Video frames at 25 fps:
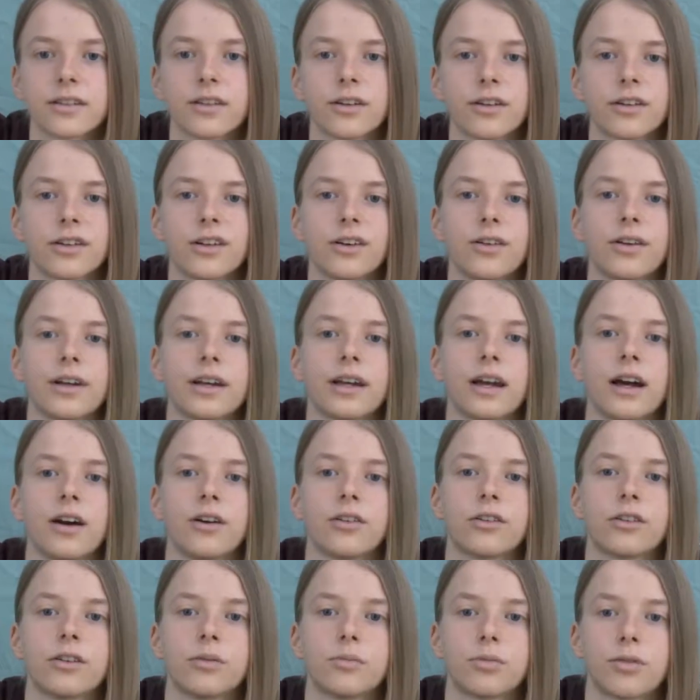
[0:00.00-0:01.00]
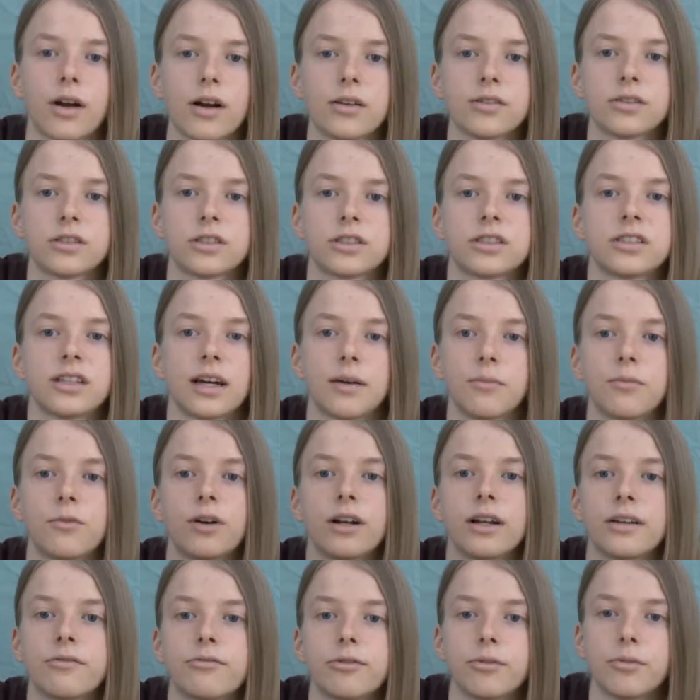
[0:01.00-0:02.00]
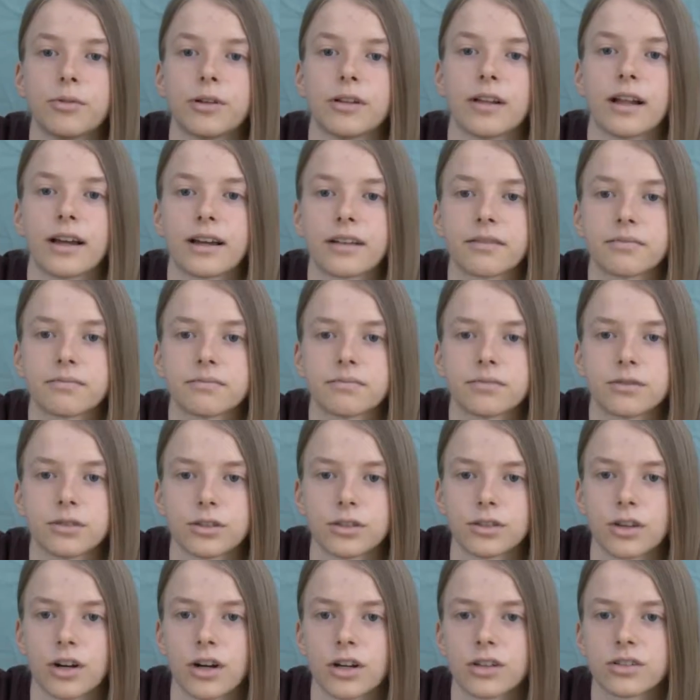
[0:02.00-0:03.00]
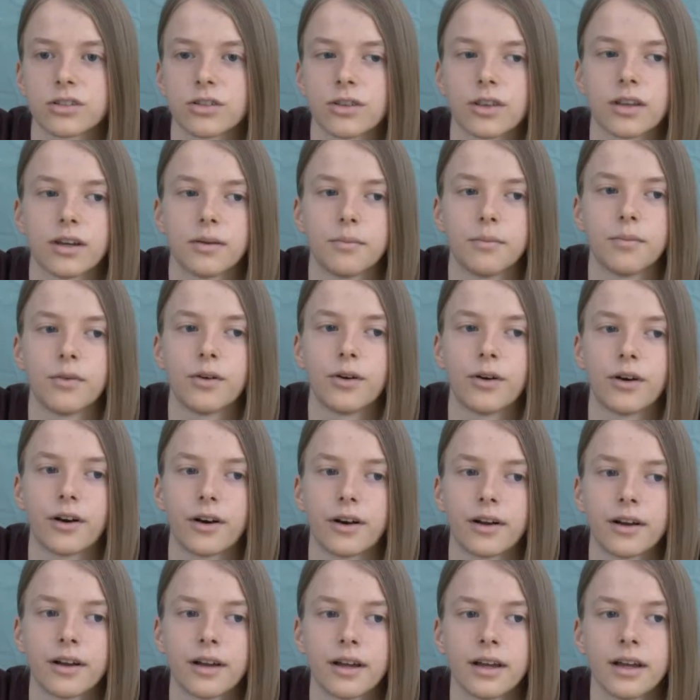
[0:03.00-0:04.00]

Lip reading: not knowing how to approach someone if we would like to talk to them, or